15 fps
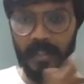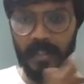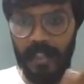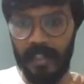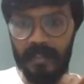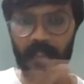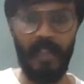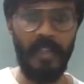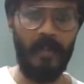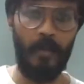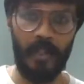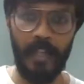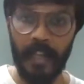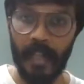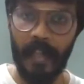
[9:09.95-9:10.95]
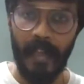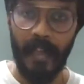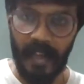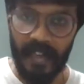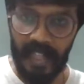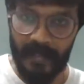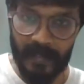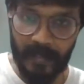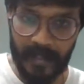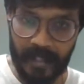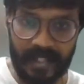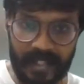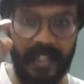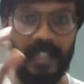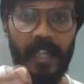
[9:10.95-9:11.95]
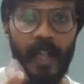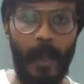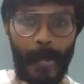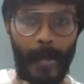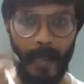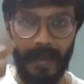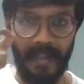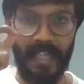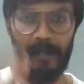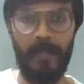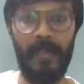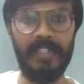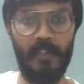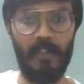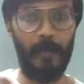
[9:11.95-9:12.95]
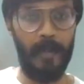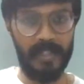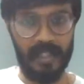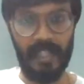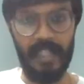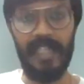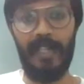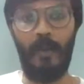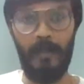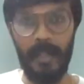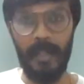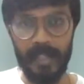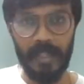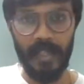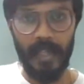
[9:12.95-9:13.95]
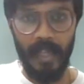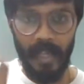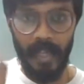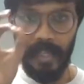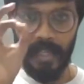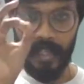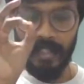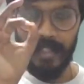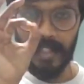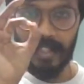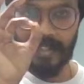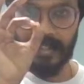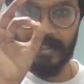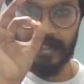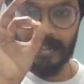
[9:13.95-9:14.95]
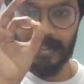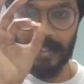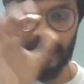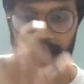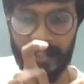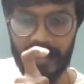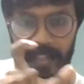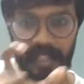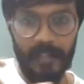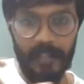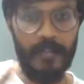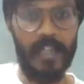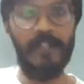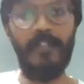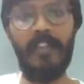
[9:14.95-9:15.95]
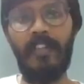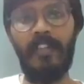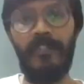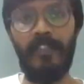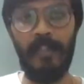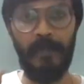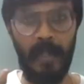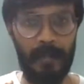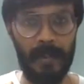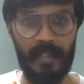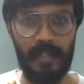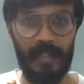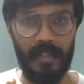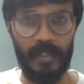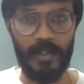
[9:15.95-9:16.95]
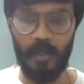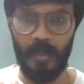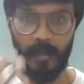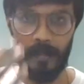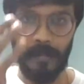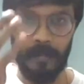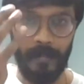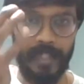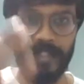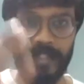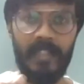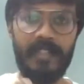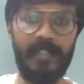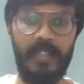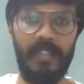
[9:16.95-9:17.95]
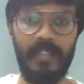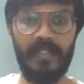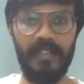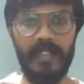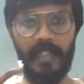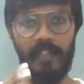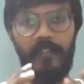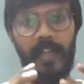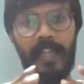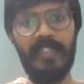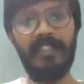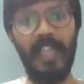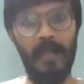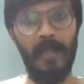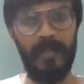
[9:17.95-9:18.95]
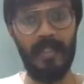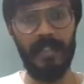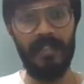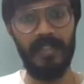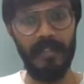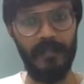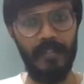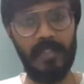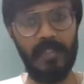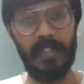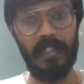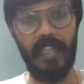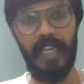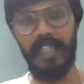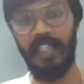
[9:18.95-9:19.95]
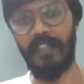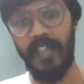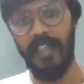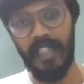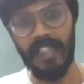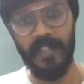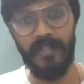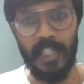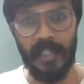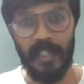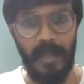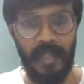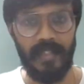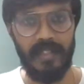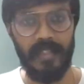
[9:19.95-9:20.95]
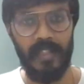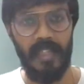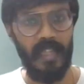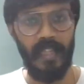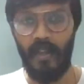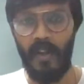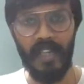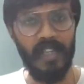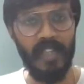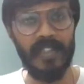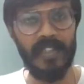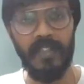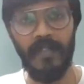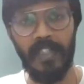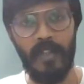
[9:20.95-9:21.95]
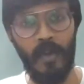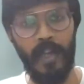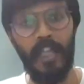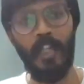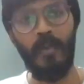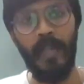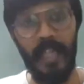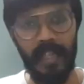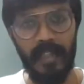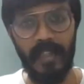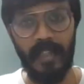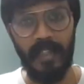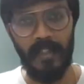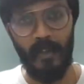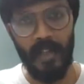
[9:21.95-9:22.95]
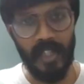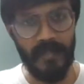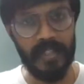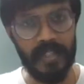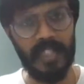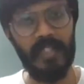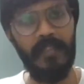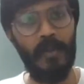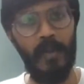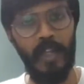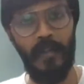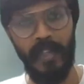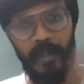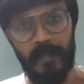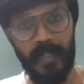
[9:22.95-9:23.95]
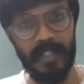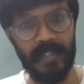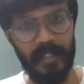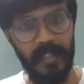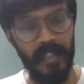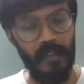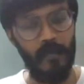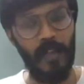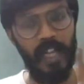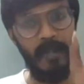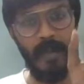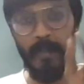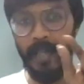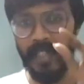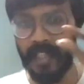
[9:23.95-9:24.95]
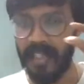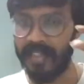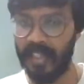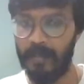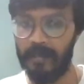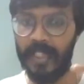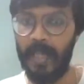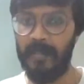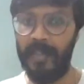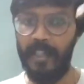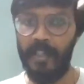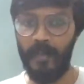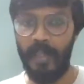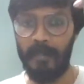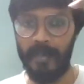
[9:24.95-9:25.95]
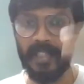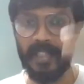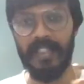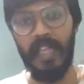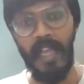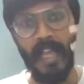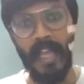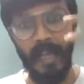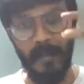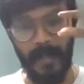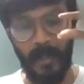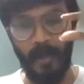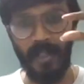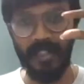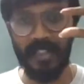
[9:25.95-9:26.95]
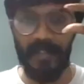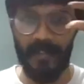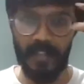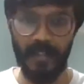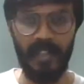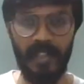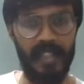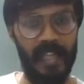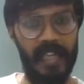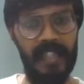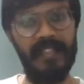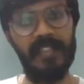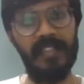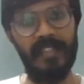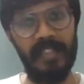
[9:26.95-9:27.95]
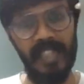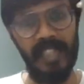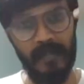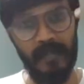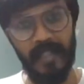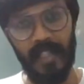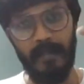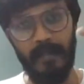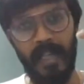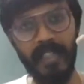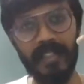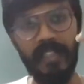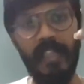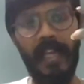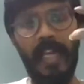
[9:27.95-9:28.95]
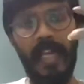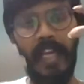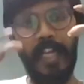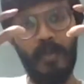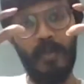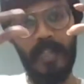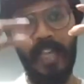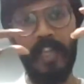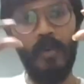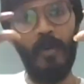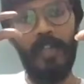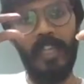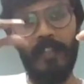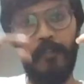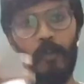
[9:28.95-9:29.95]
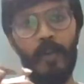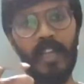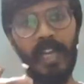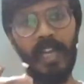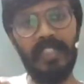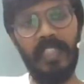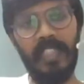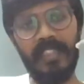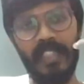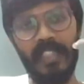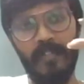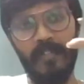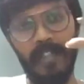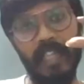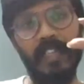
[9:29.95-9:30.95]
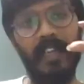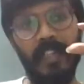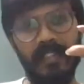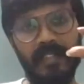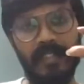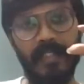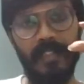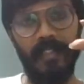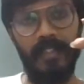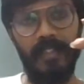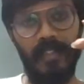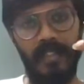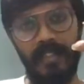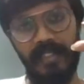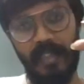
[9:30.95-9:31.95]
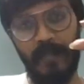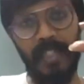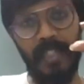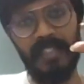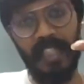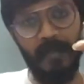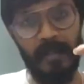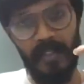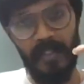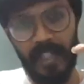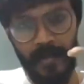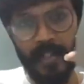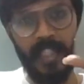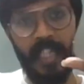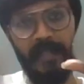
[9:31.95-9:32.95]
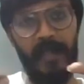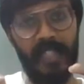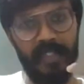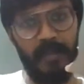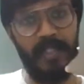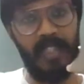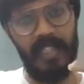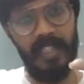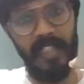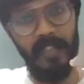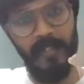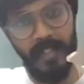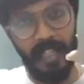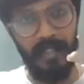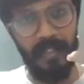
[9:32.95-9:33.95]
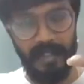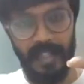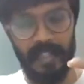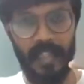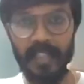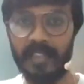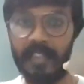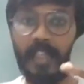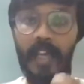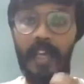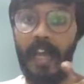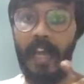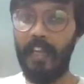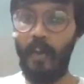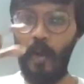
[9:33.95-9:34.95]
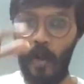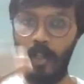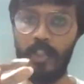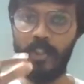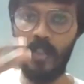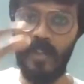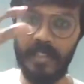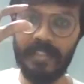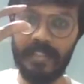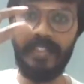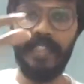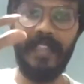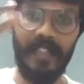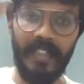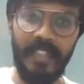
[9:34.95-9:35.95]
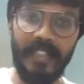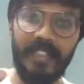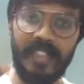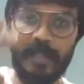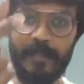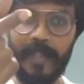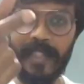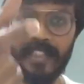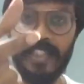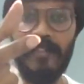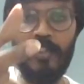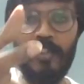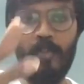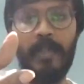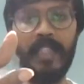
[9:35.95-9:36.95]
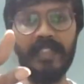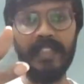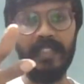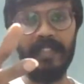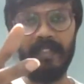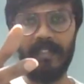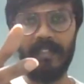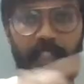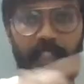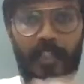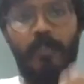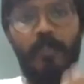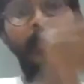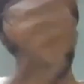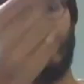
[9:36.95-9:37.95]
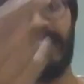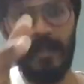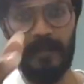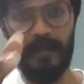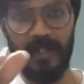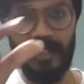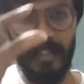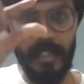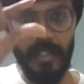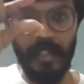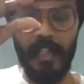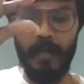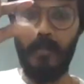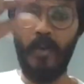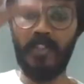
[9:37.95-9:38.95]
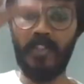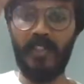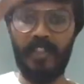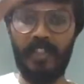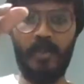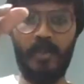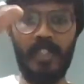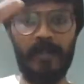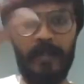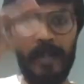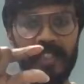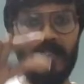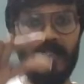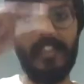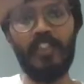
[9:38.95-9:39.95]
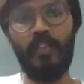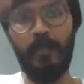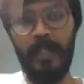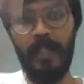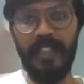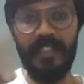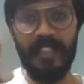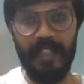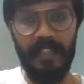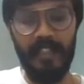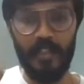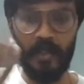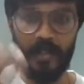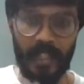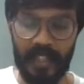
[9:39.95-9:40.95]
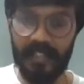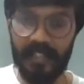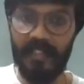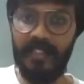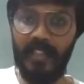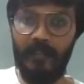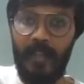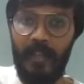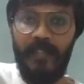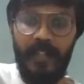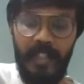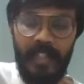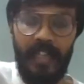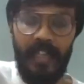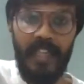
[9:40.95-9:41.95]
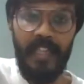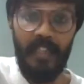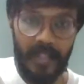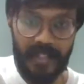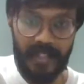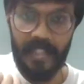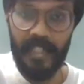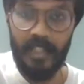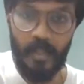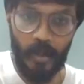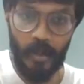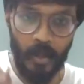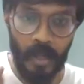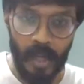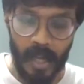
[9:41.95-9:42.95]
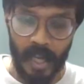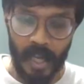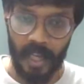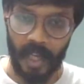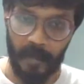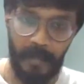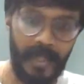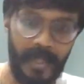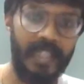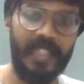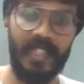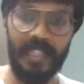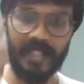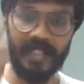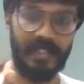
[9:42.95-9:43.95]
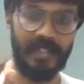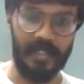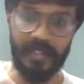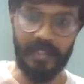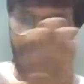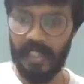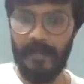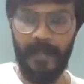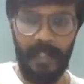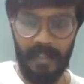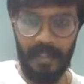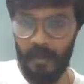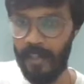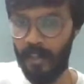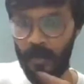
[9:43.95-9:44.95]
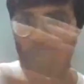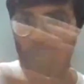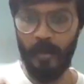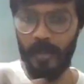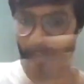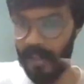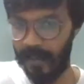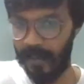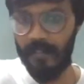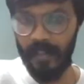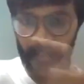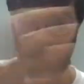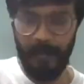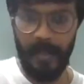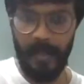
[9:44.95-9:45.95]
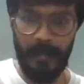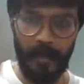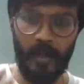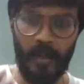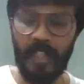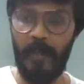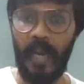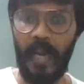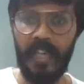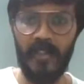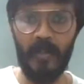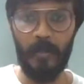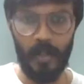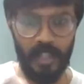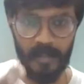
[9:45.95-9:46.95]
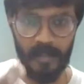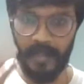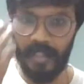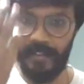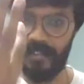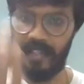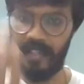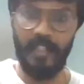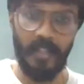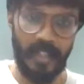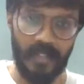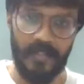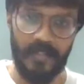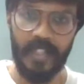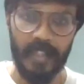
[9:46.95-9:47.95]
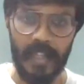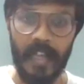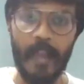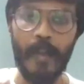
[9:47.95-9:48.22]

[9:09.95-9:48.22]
That is all about it. And even when you say A plus topics, A topic, these are different for different people. So please understand that there are 5 chapters which will carry a weightage of 10 marks. Not everything will go into A. Not everything will go into A plus. Why am I bringing some chapter into A plus? Because even though it carries the same 10 marks, it would need only 4 hours instead of 10 hours. Some other chapter will give you 10 marks, but that will give you 10 hours. And also, generally, this is perceived to be easy. There could be exemption. Most of the students perceive this to be easy. So that is the reason why we kind of hesitate to bring in a list. This time we are going to give it for the people who are a part of the program. We have decided to give it.